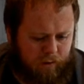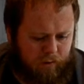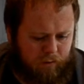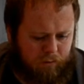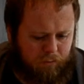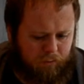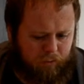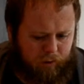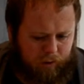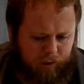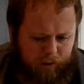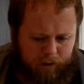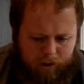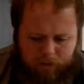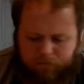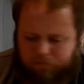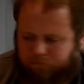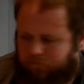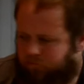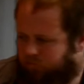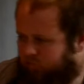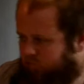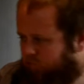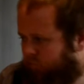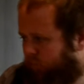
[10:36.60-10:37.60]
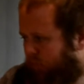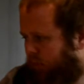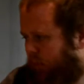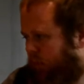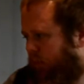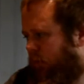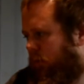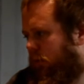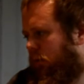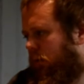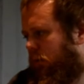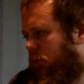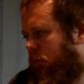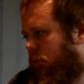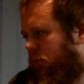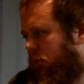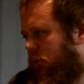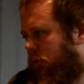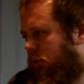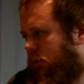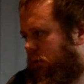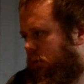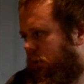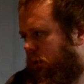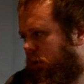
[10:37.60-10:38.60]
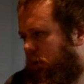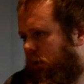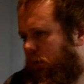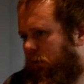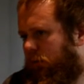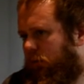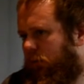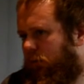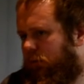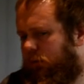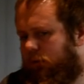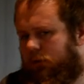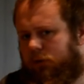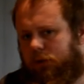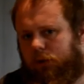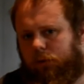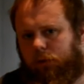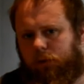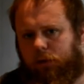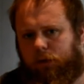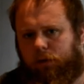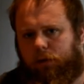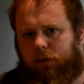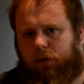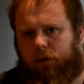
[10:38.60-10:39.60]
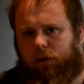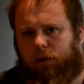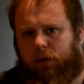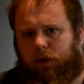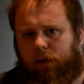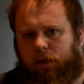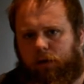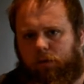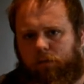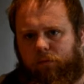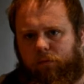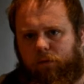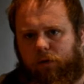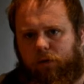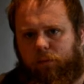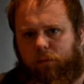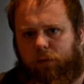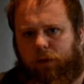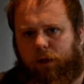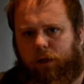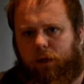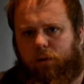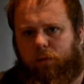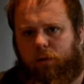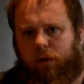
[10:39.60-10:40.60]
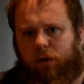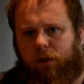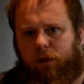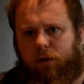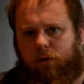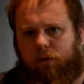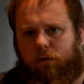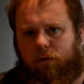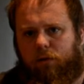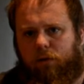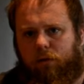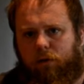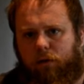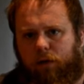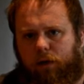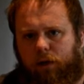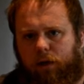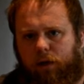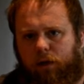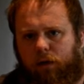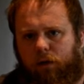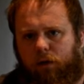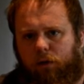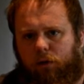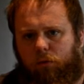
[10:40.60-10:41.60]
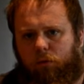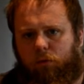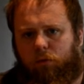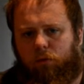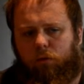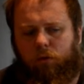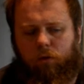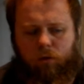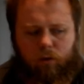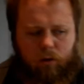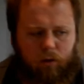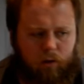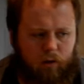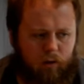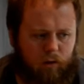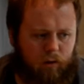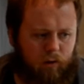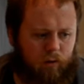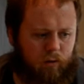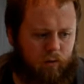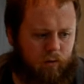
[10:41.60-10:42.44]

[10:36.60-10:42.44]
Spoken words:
But yeah, so similar thing now for the plain mead, and then I will